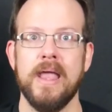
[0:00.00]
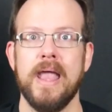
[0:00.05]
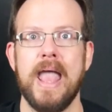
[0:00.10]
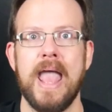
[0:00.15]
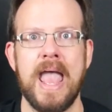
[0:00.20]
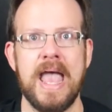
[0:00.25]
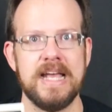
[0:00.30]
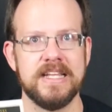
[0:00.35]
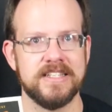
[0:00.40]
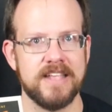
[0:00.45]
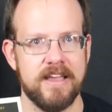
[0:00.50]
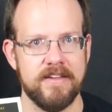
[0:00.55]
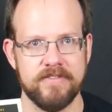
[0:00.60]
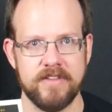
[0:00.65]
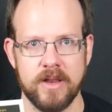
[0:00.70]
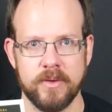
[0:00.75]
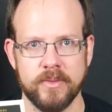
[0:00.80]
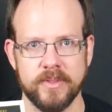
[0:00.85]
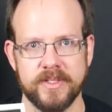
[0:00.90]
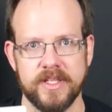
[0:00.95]
As I've
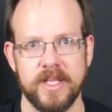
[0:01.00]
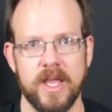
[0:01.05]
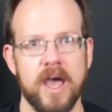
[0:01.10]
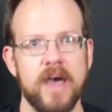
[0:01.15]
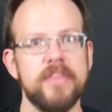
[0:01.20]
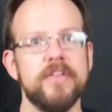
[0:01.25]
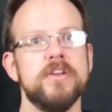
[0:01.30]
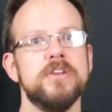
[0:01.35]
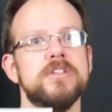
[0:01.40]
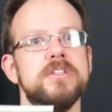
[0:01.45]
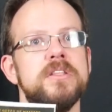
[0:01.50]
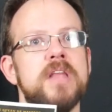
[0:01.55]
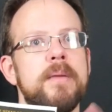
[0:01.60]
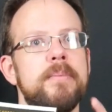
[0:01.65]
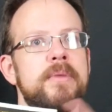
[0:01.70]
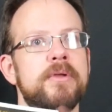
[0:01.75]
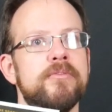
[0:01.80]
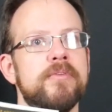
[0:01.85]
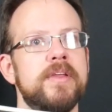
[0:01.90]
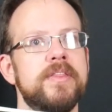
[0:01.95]
done with the others,
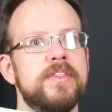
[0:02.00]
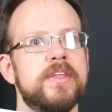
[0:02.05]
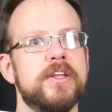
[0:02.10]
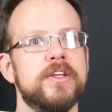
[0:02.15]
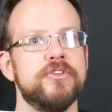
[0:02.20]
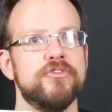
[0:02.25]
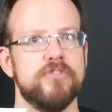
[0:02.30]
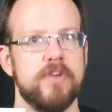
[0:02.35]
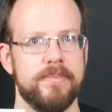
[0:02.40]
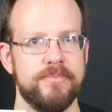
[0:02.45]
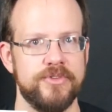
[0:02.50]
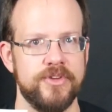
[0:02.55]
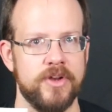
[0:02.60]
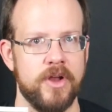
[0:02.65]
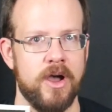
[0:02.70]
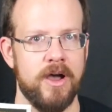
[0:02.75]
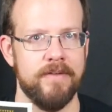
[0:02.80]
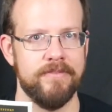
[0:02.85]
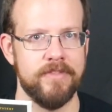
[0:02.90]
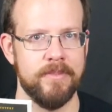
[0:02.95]
let me read the description
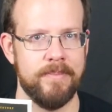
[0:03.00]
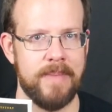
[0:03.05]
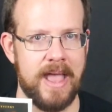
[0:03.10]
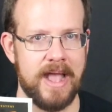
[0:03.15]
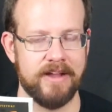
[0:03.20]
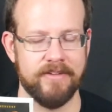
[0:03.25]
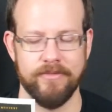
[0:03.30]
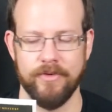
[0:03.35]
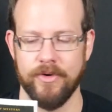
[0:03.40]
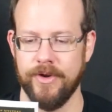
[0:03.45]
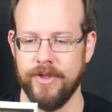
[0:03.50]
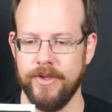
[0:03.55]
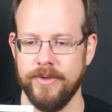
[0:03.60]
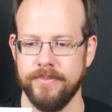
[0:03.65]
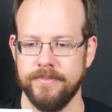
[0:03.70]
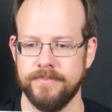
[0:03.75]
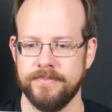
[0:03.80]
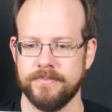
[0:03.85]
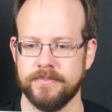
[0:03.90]
off the back for you.